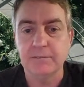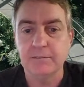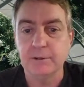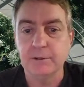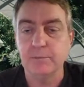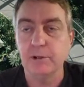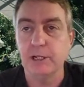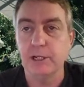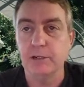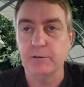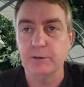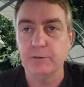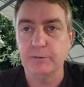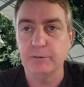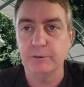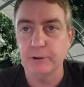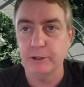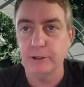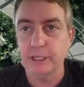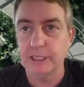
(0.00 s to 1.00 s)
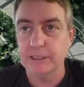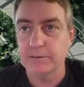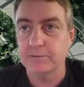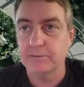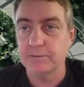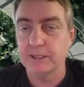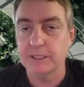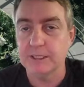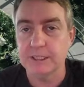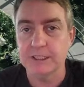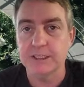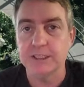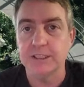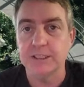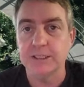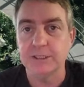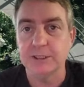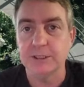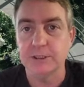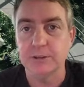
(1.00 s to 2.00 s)
Combine it with forecasts and budgets in
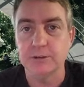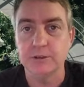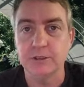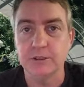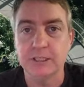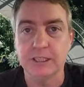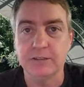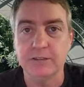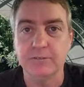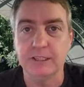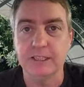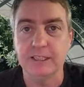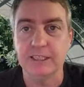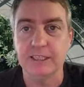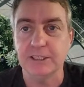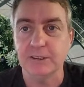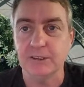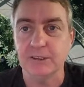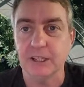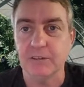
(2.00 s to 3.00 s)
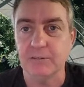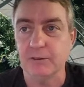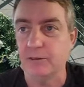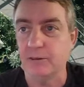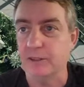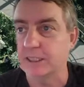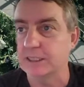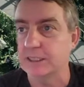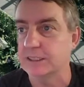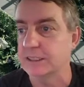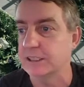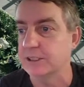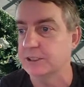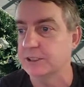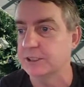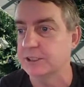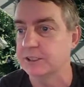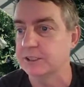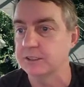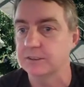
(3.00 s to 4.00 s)
the tool, and we think you have a winning
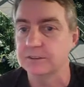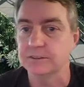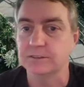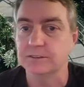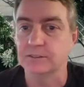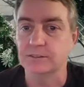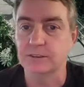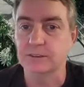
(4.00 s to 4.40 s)
solution.